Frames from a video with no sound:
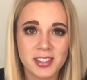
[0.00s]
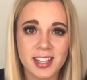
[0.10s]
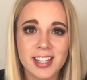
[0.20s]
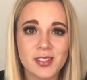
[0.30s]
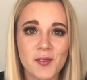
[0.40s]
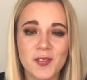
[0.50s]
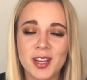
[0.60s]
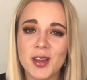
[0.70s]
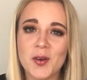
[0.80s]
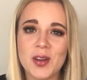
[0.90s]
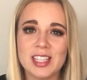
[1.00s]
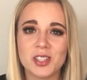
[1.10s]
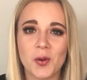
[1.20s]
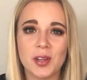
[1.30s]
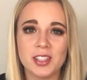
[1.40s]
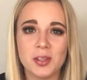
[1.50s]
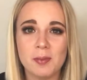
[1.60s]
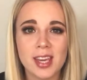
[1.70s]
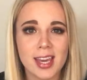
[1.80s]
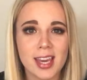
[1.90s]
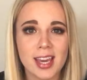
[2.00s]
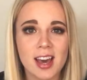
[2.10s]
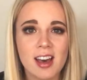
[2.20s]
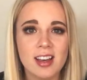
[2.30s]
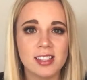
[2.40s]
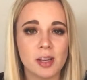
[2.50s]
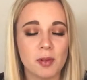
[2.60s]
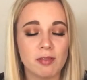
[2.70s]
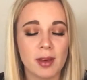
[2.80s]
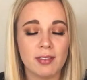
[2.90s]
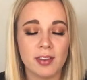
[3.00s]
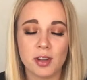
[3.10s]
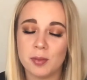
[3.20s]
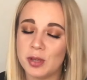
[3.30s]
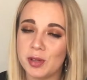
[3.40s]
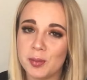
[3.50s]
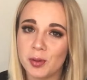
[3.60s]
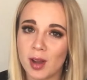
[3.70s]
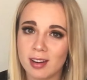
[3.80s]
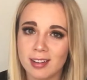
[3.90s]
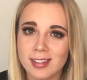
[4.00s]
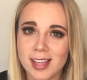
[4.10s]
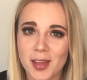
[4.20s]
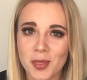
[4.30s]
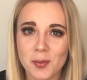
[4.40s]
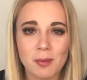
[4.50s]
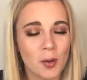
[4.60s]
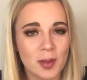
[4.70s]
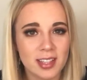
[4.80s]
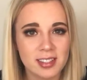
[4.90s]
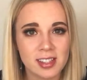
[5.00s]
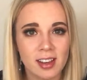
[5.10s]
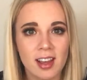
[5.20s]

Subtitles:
Today's video is going to be some of my favorite beauty products at the moment.